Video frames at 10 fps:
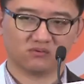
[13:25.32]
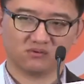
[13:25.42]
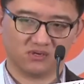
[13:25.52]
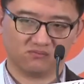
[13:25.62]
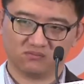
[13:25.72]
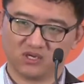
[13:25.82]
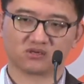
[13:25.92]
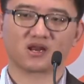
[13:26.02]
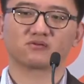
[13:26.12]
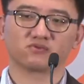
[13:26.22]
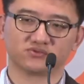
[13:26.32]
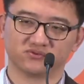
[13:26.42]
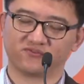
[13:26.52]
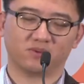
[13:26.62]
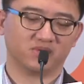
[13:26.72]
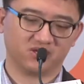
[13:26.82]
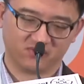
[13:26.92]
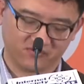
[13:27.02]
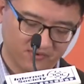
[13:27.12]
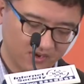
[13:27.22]
in the language you're familiar
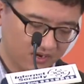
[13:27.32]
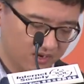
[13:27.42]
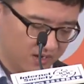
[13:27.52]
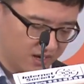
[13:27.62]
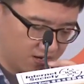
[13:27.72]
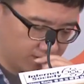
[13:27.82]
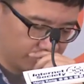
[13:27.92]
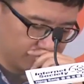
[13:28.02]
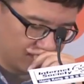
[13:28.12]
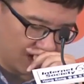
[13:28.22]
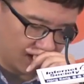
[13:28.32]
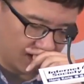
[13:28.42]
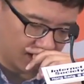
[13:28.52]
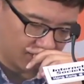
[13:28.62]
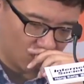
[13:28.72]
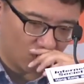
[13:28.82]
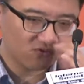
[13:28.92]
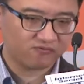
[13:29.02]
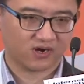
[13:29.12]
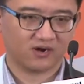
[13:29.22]
with. And
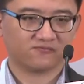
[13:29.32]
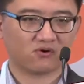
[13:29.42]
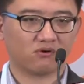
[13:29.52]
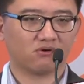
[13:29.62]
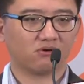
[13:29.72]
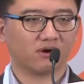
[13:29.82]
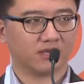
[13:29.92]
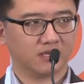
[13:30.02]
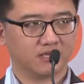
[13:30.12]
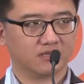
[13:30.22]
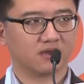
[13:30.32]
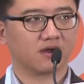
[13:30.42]
moreover, for a